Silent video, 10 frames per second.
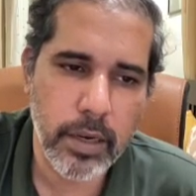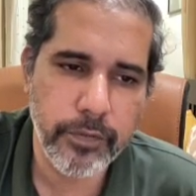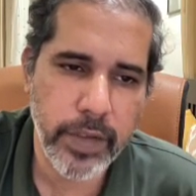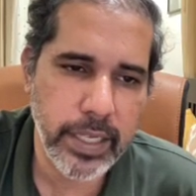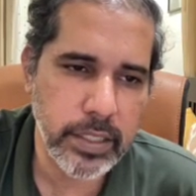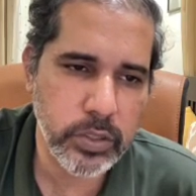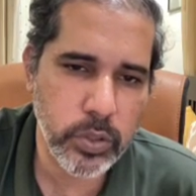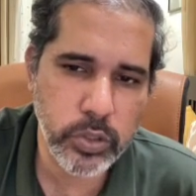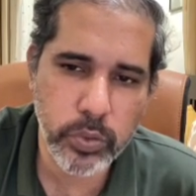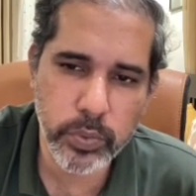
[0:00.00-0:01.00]

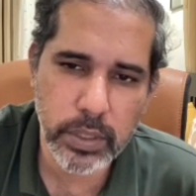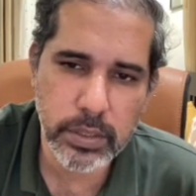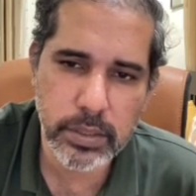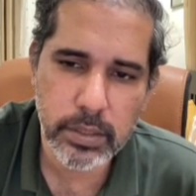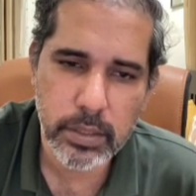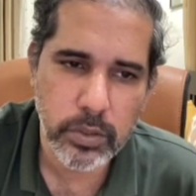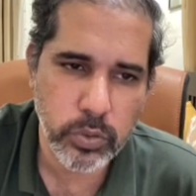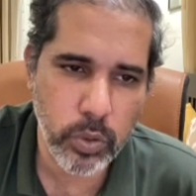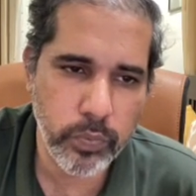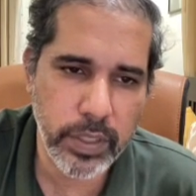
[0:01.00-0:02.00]
Fangus also works.
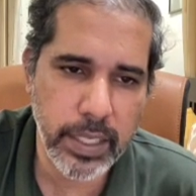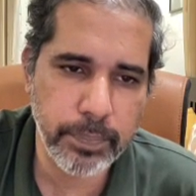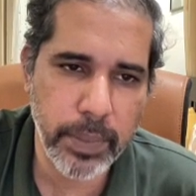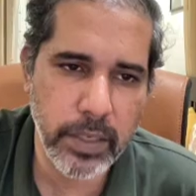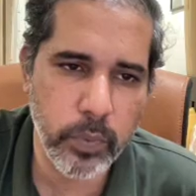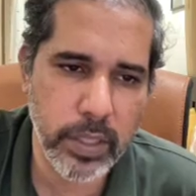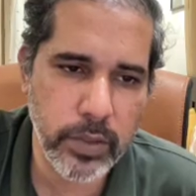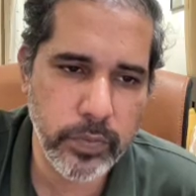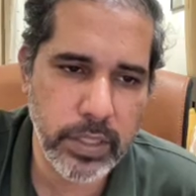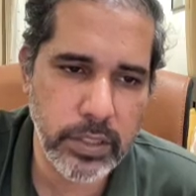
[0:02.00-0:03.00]
So we can pick
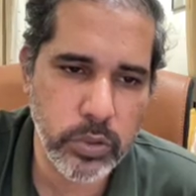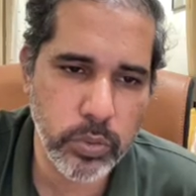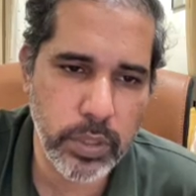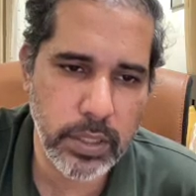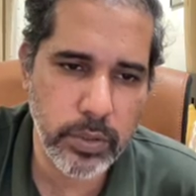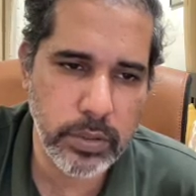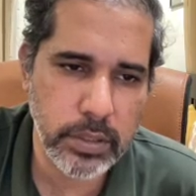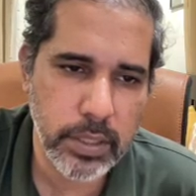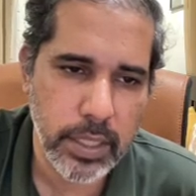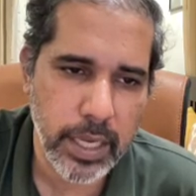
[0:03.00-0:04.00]
one of these two
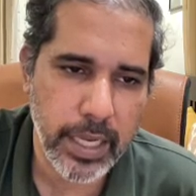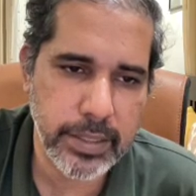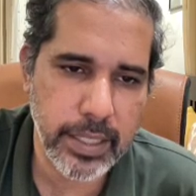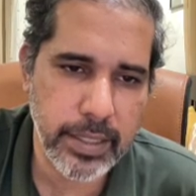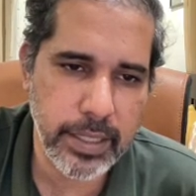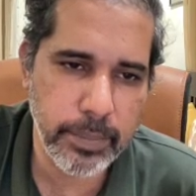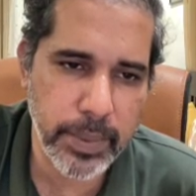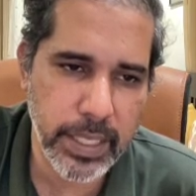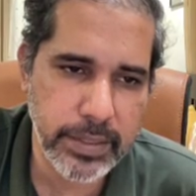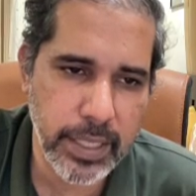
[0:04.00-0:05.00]
heroes as our
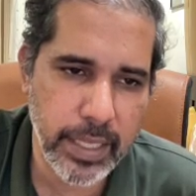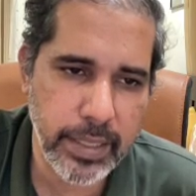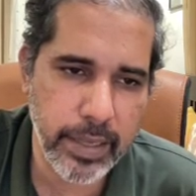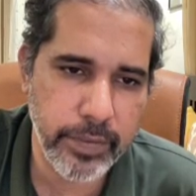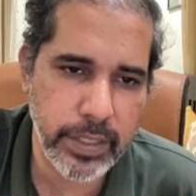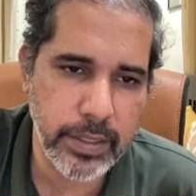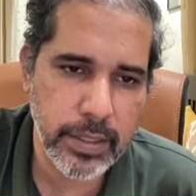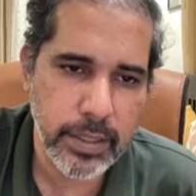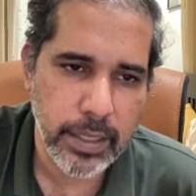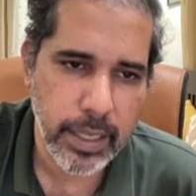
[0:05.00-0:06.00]
DPS and level
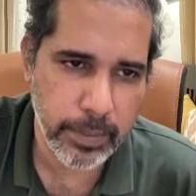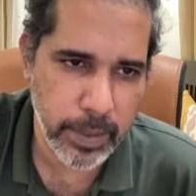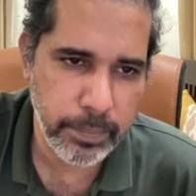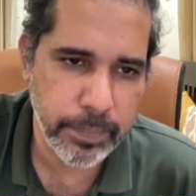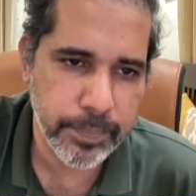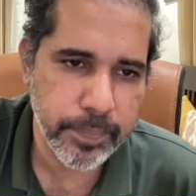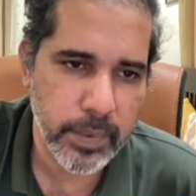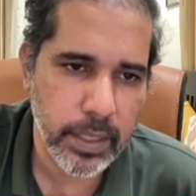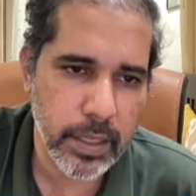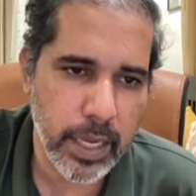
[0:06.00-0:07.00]
him up.
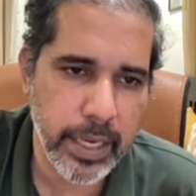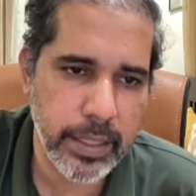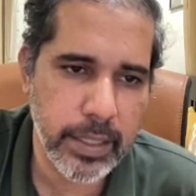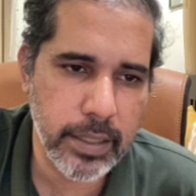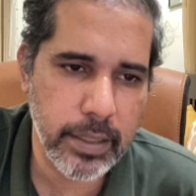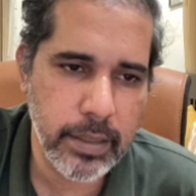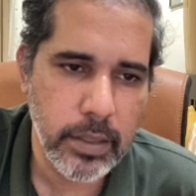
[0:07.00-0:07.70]
And